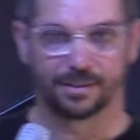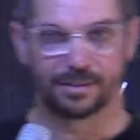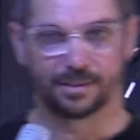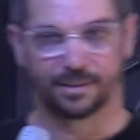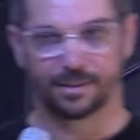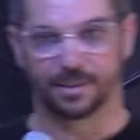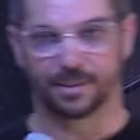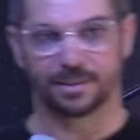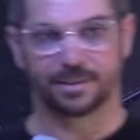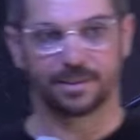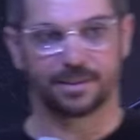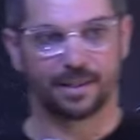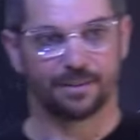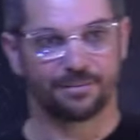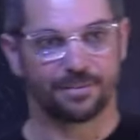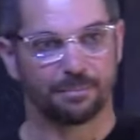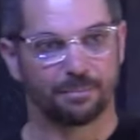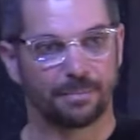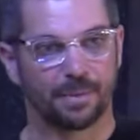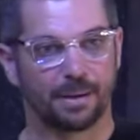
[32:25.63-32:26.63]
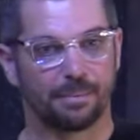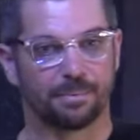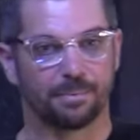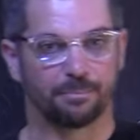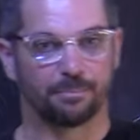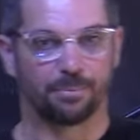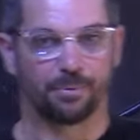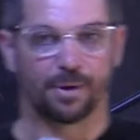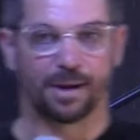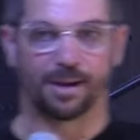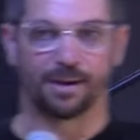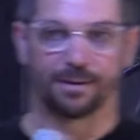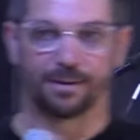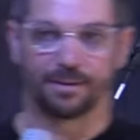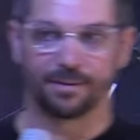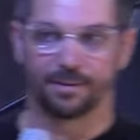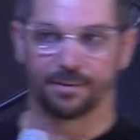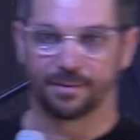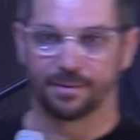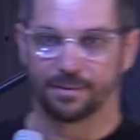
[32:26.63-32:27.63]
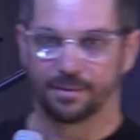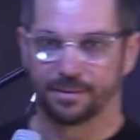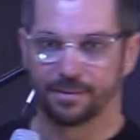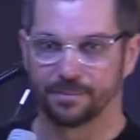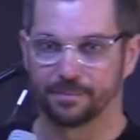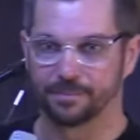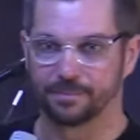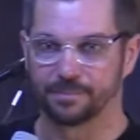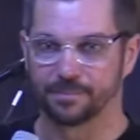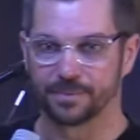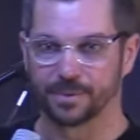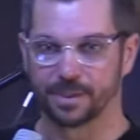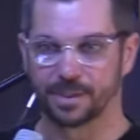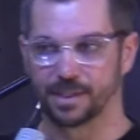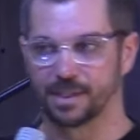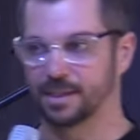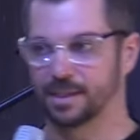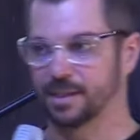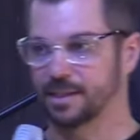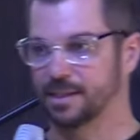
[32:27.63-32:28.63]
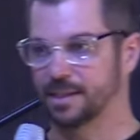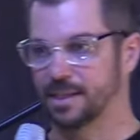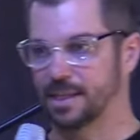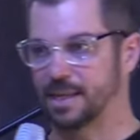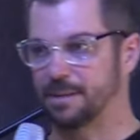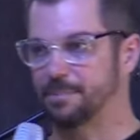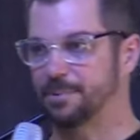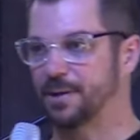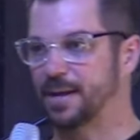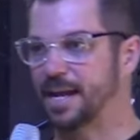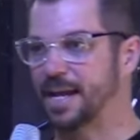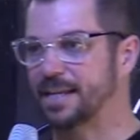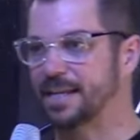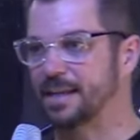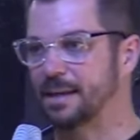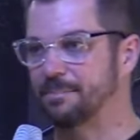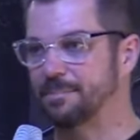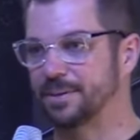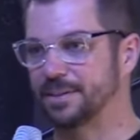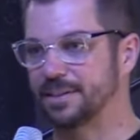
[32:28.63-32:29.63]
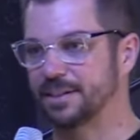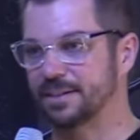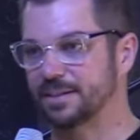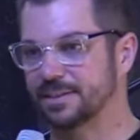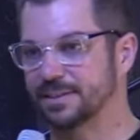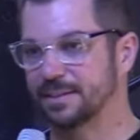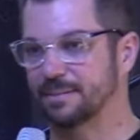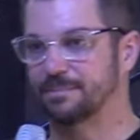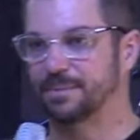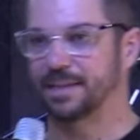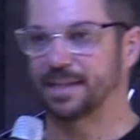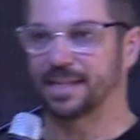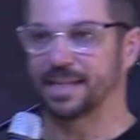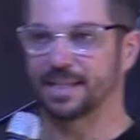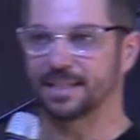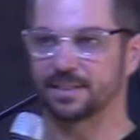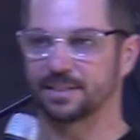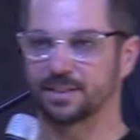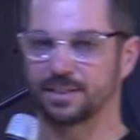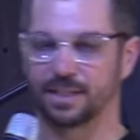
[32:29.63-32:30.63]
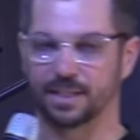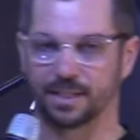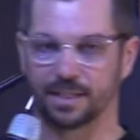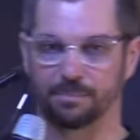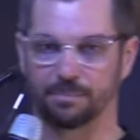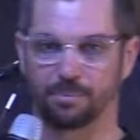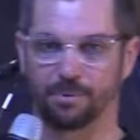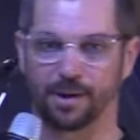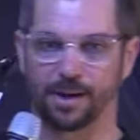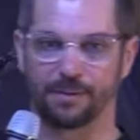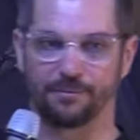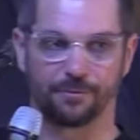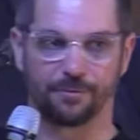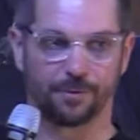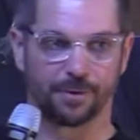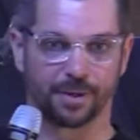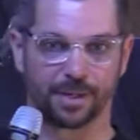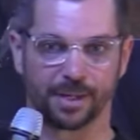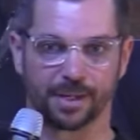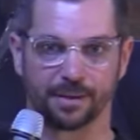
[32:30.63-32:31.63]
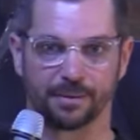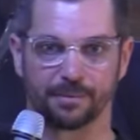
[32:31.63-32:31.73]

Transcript: Let's lift them up in prayer. Keep your hand up until somebody gets to you to pray for you.